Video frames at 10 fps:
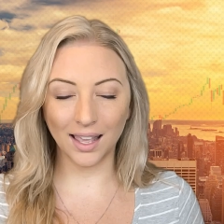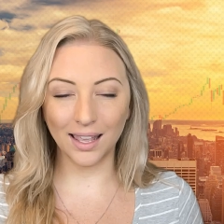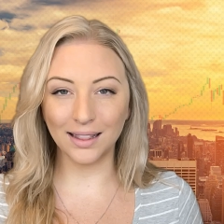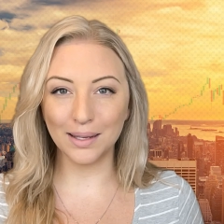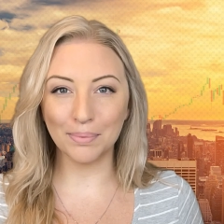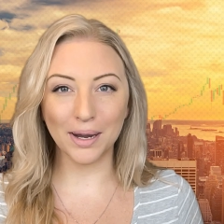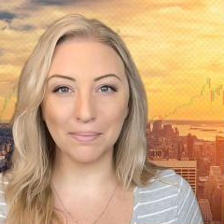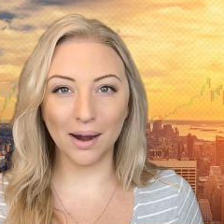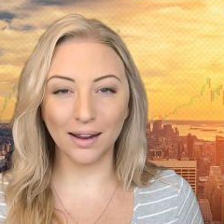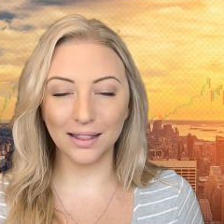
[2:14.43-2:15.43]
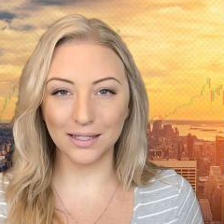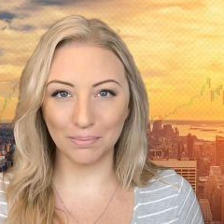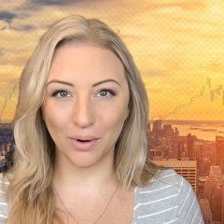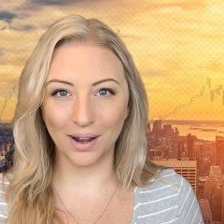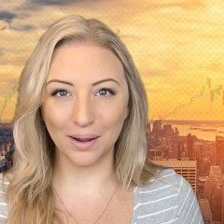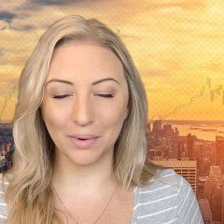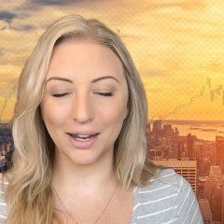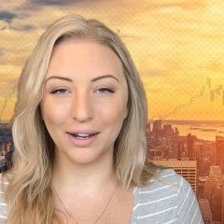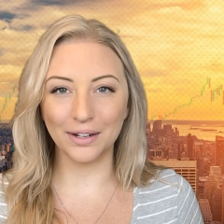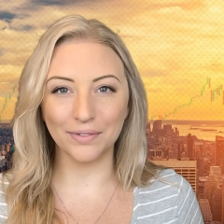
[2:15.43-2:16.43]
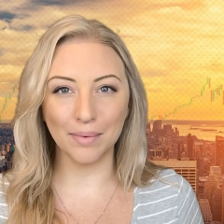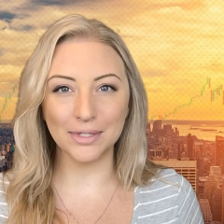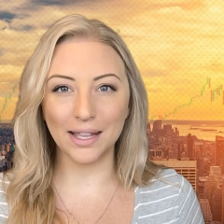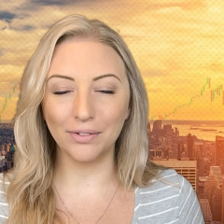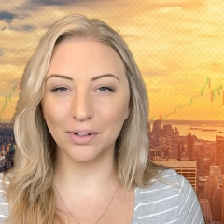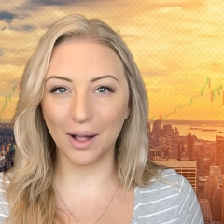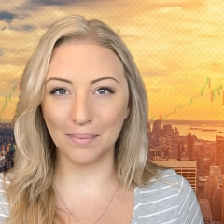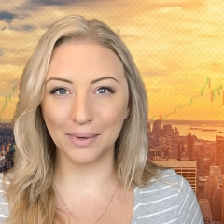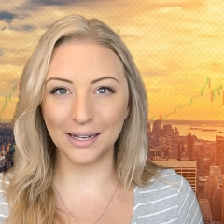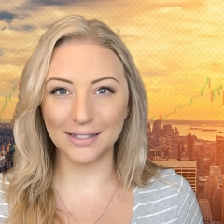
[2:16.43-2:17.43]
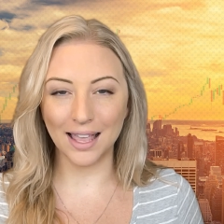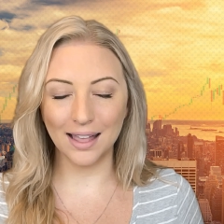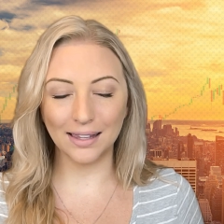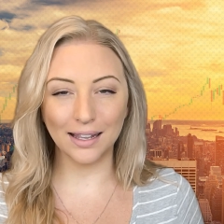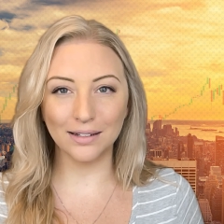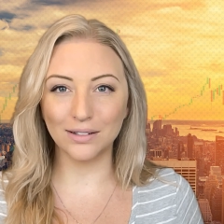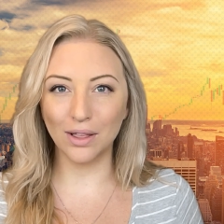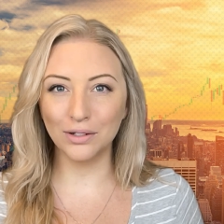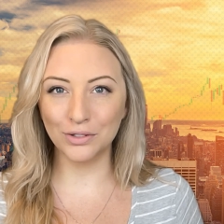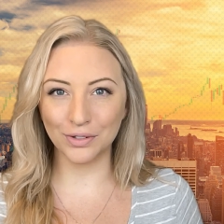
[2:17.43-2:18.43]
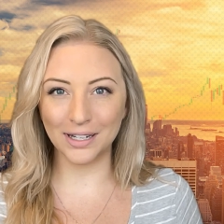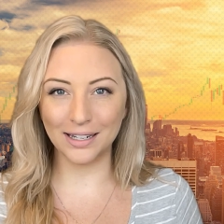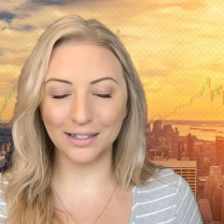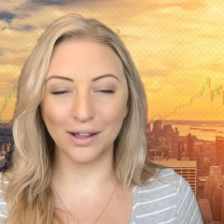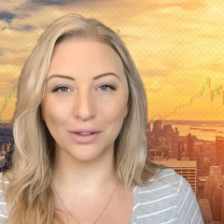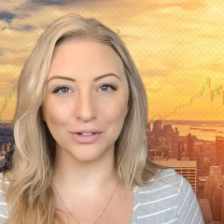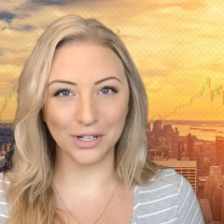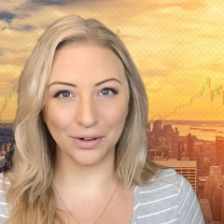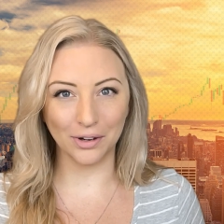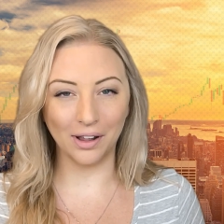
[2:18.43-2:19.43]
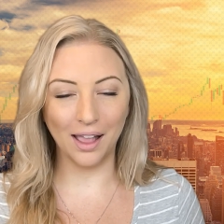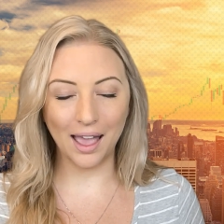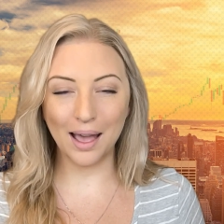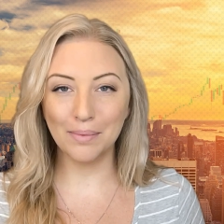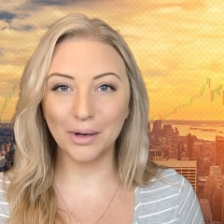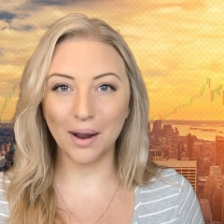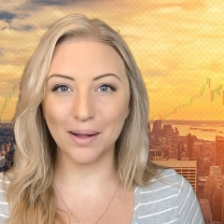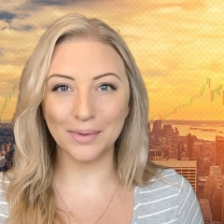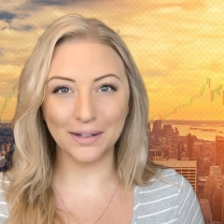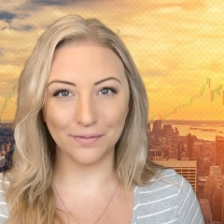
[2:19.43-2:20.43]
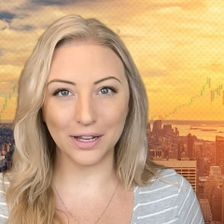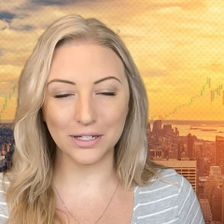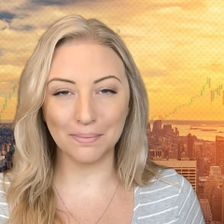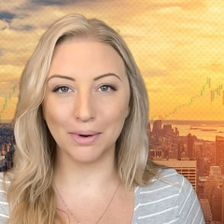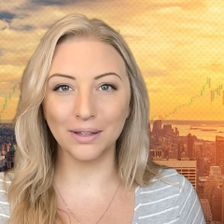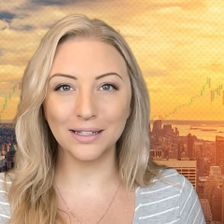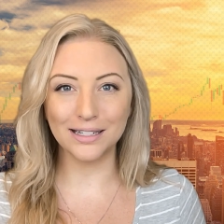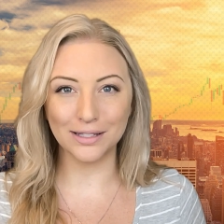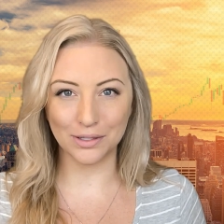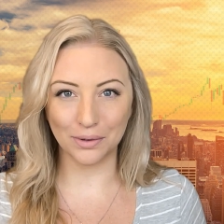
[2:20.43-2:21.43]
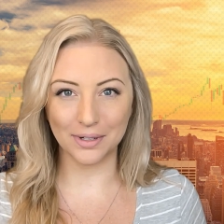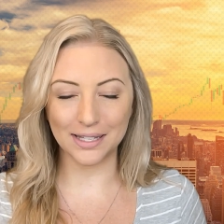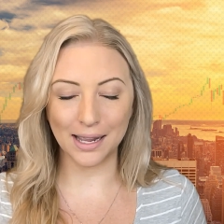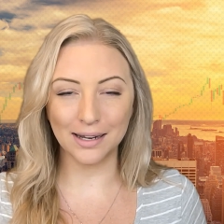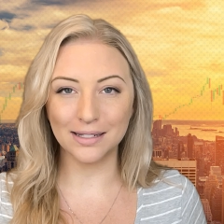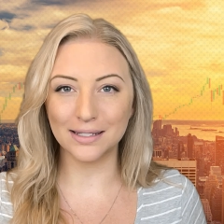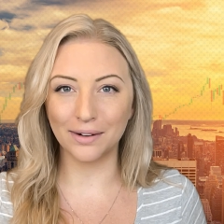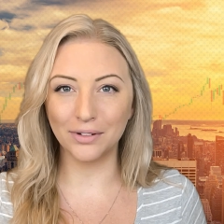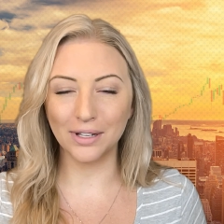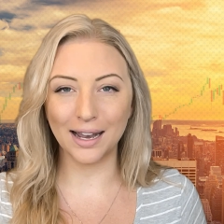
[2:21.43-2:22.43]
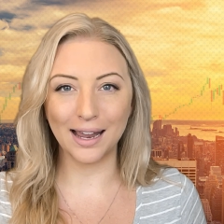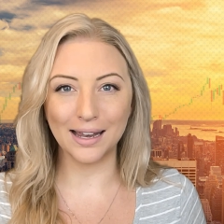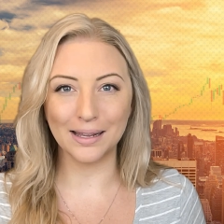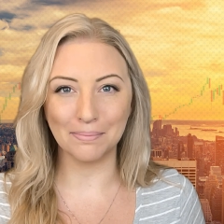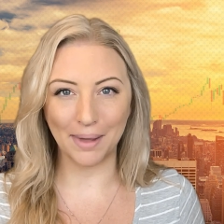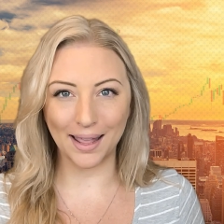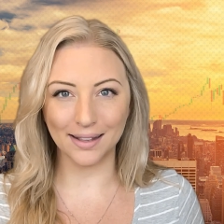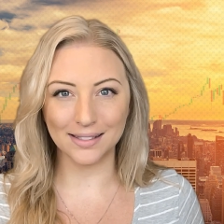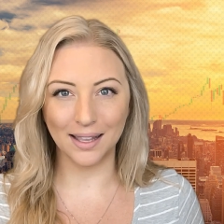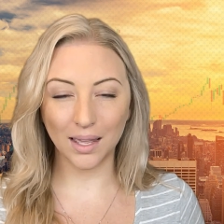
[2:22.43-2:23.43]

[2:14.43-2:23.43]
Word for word: In the pre-market this morning, we're hearing from several companies like Dollar Tree, Dollar General, Abercrombie & Fitch, Burlington Stores, and several Canadian banks.